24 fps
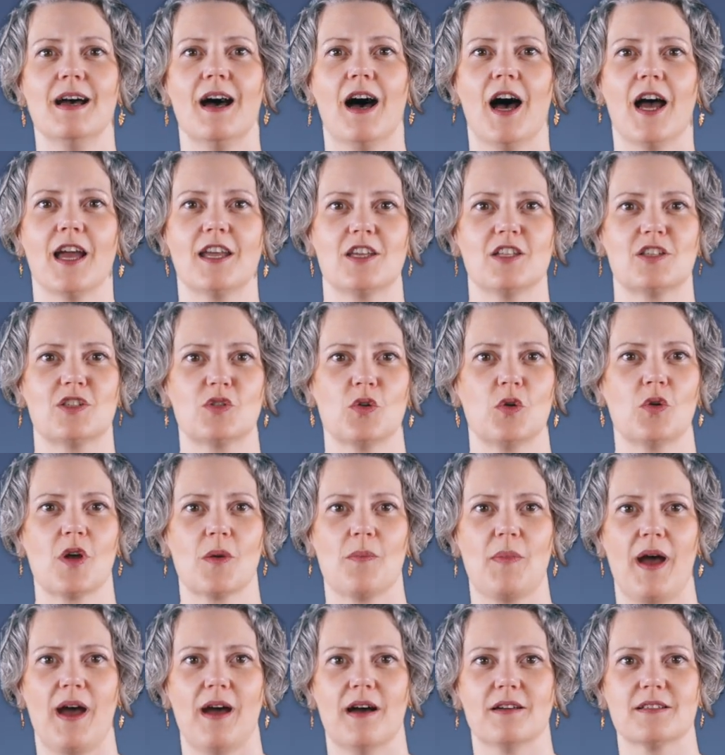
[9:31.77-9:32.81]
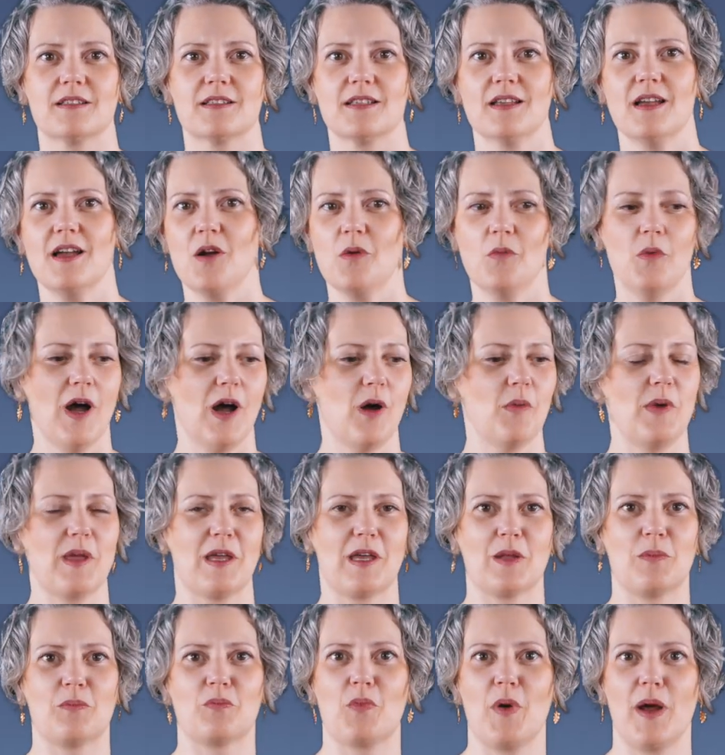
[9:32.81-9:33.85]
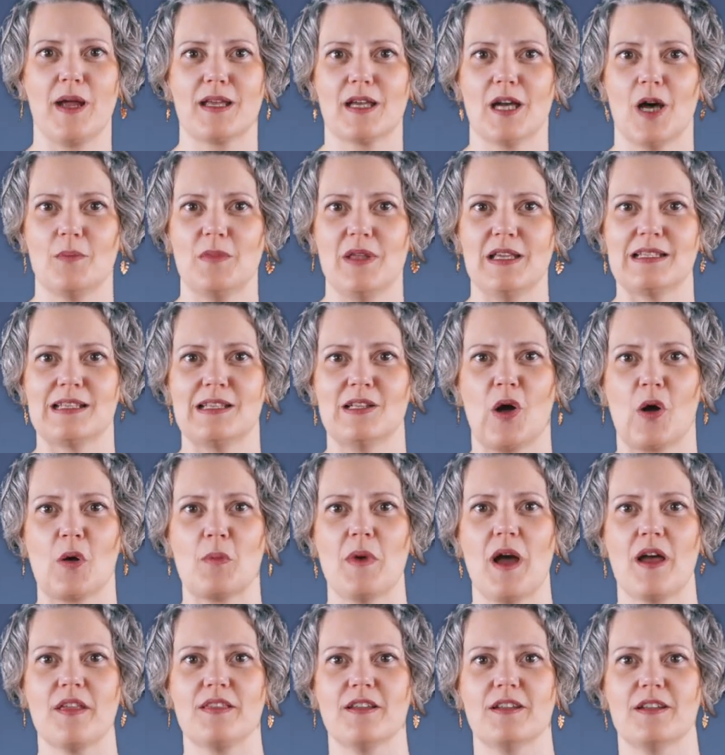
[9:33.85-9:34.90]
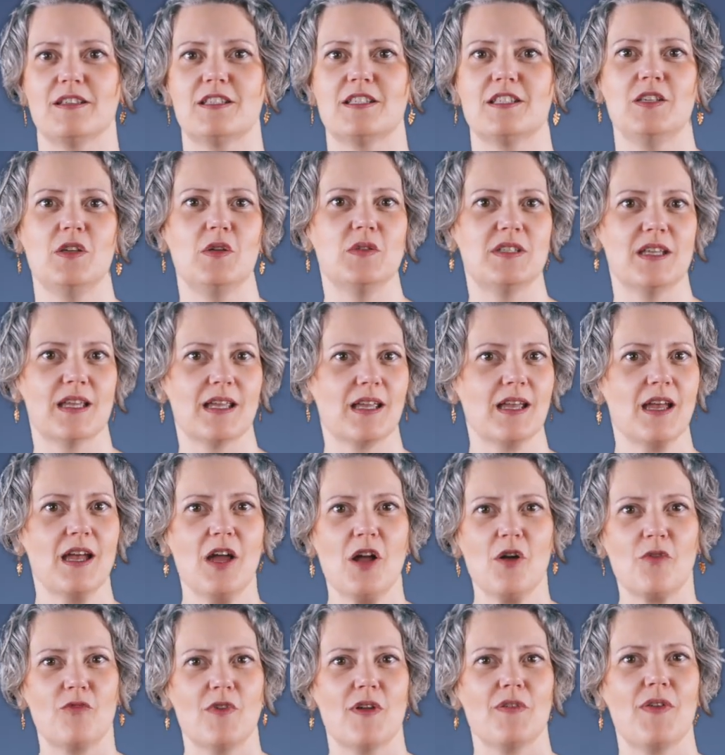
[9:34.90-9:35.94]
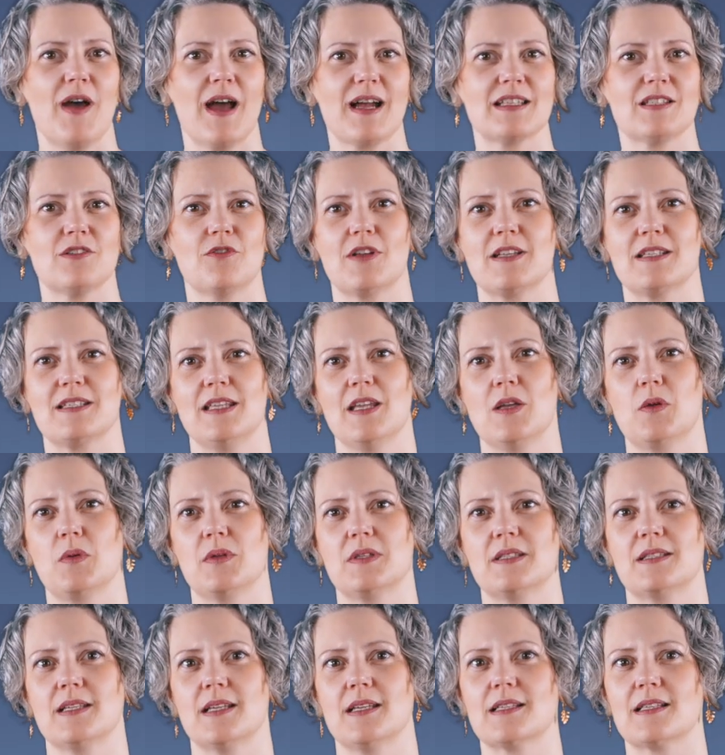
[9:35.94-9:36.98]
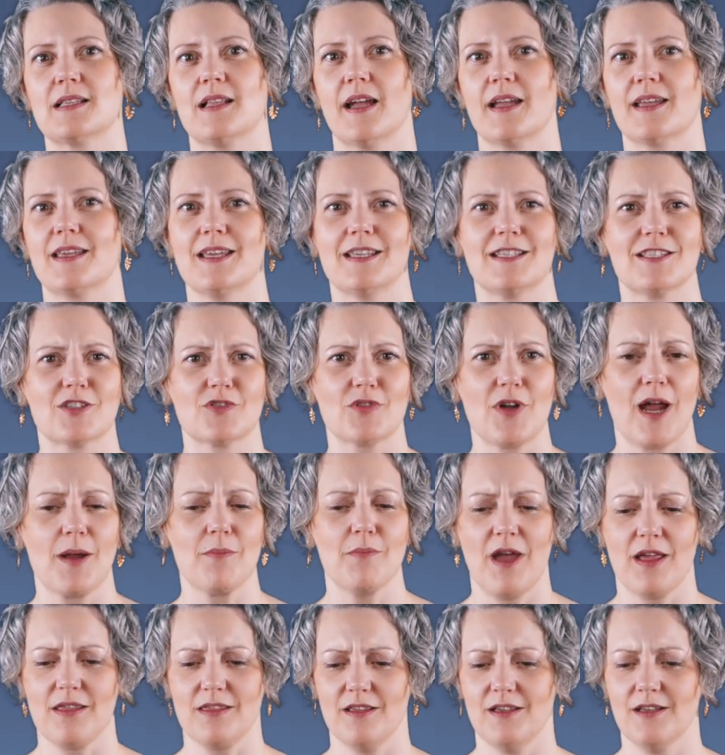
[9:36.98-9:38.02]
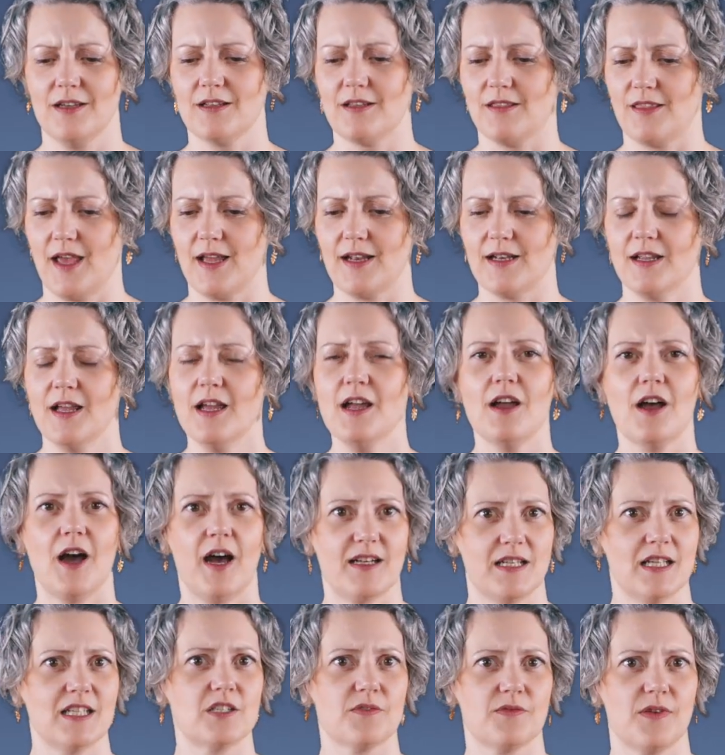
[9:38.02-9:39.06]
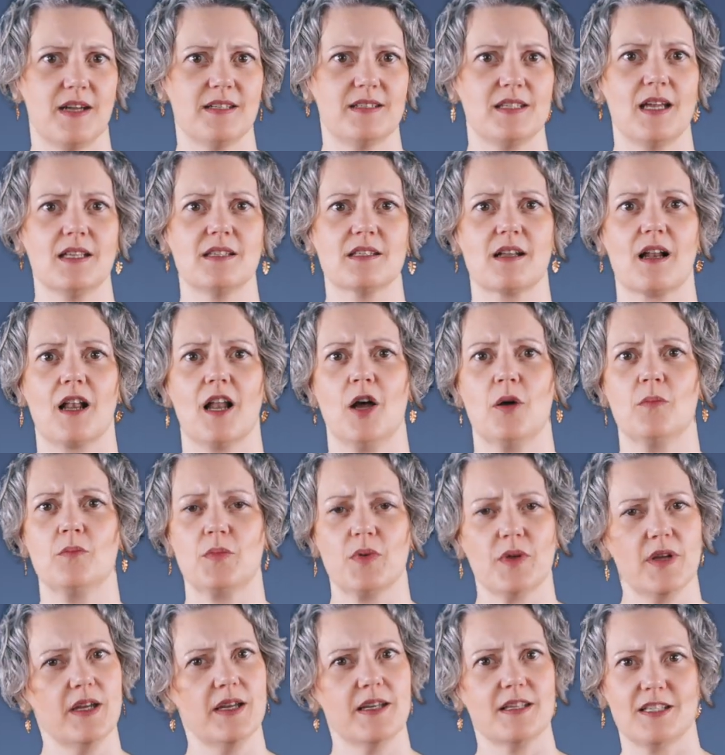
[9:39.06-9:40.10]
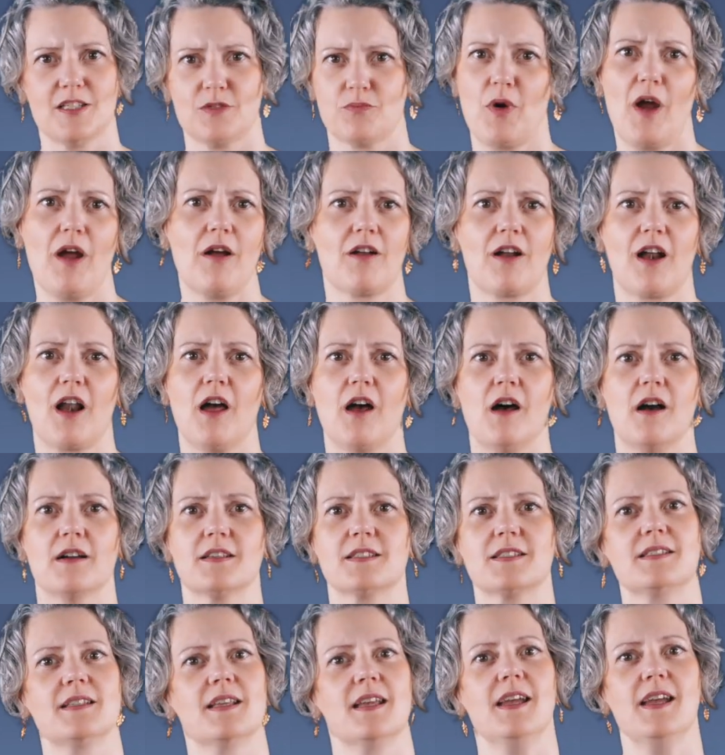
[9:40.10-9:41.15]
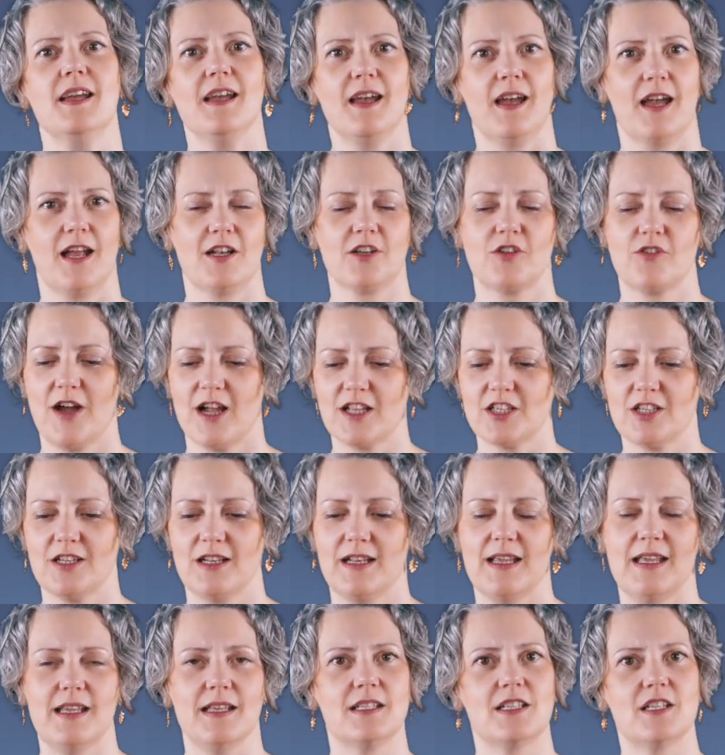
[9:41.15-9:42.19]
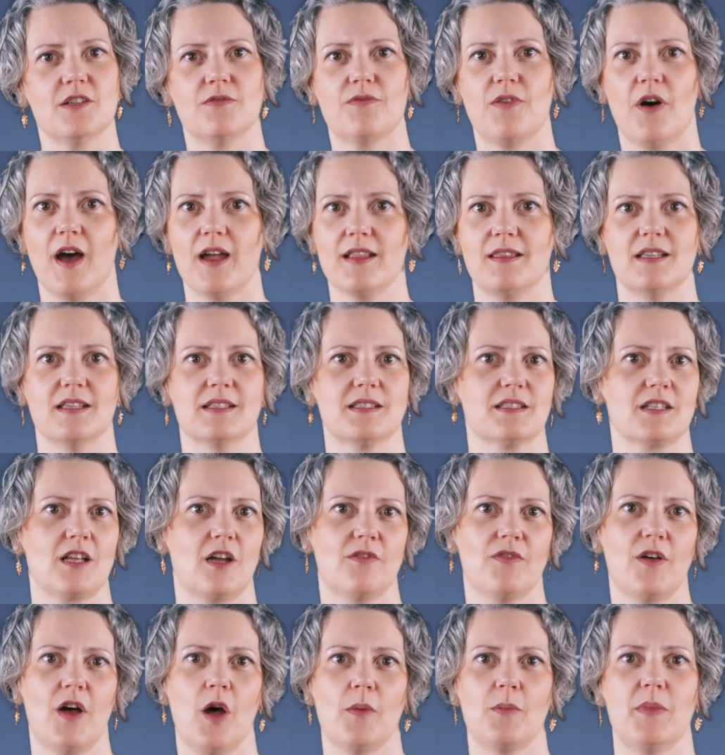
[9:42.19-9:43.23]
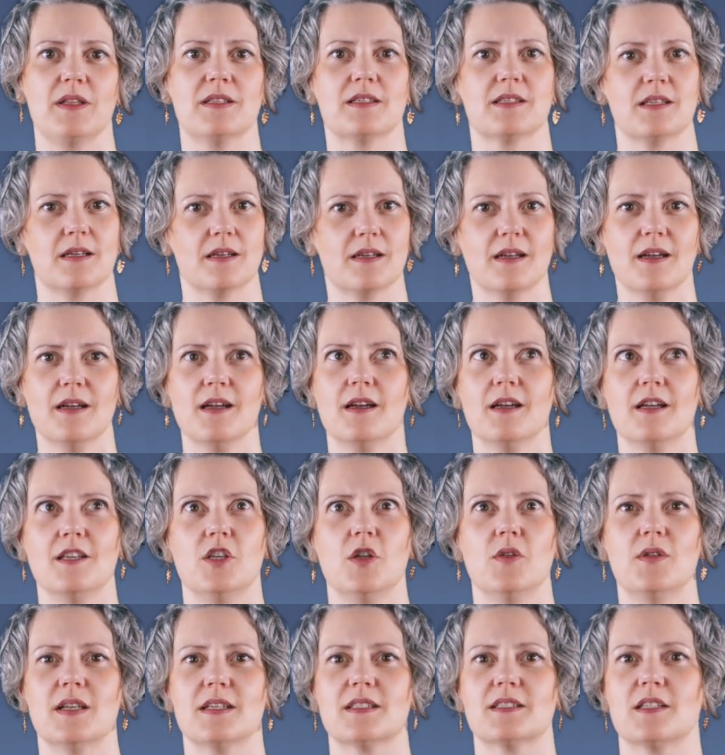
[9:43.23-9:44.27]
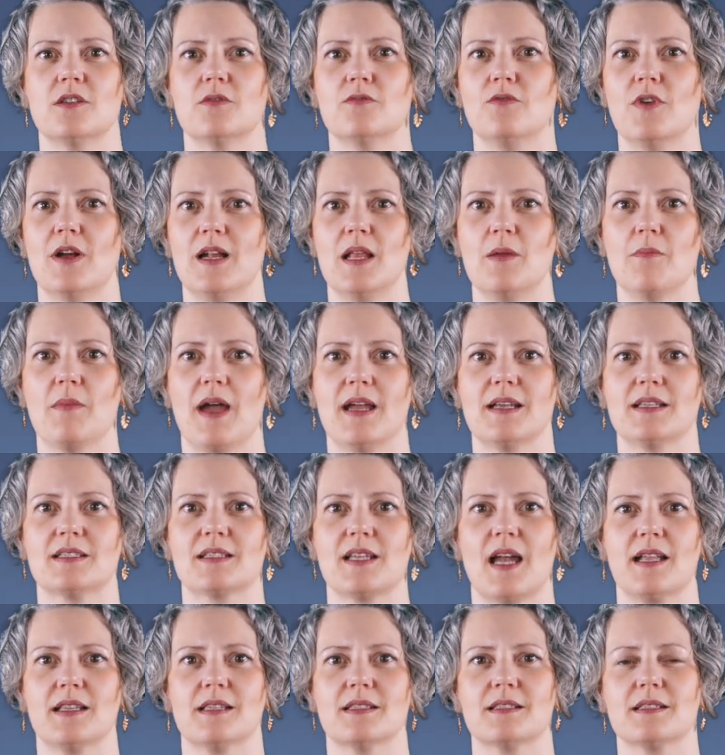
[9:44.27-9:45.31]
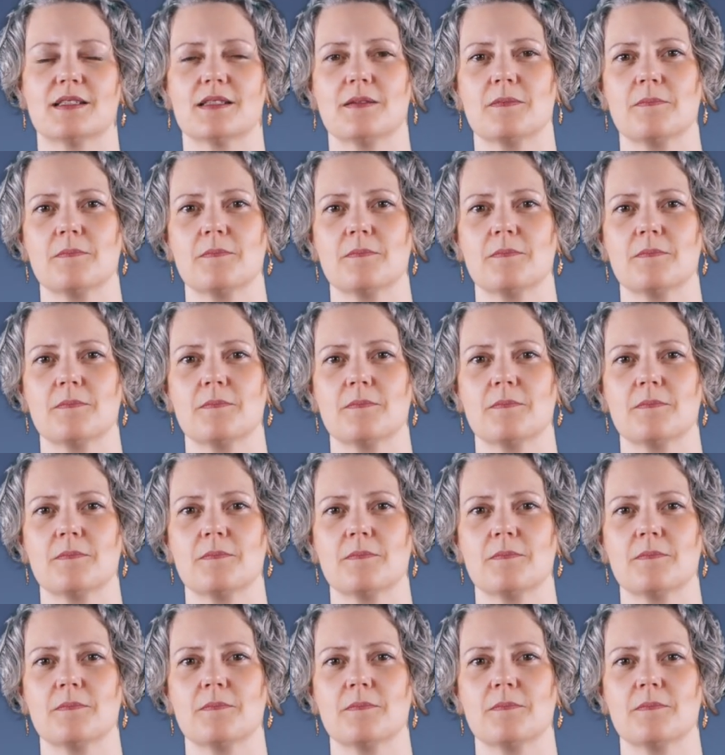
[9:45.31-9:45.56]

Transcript: I could talk about, well, we could break up these long methods using refactoring sequences like extract method, then identify data clump, sprout class, and gradually divide this stuff up into units that really make sense.